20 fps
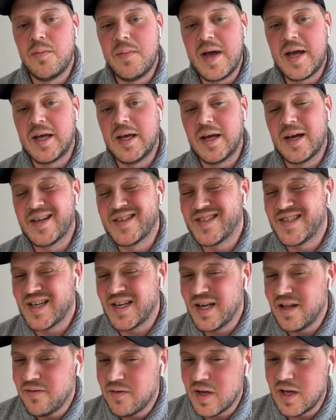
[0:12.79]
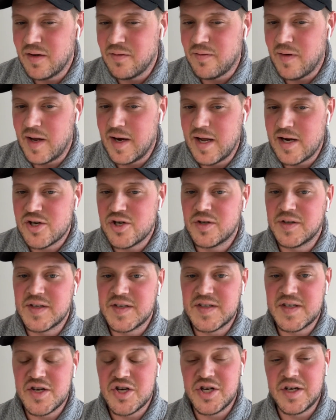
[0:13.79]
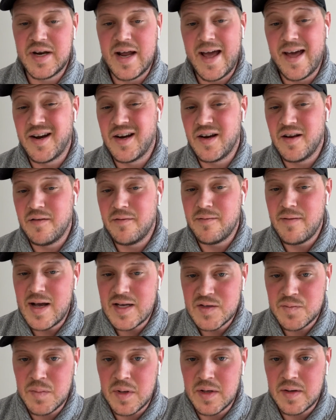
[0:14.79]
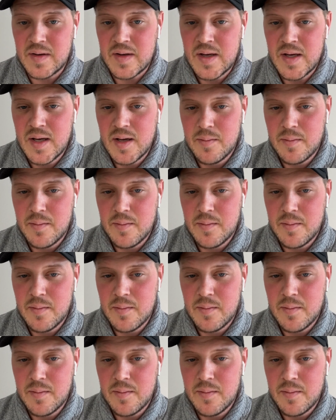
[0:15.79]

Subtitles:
making a significant financial decision and an investment,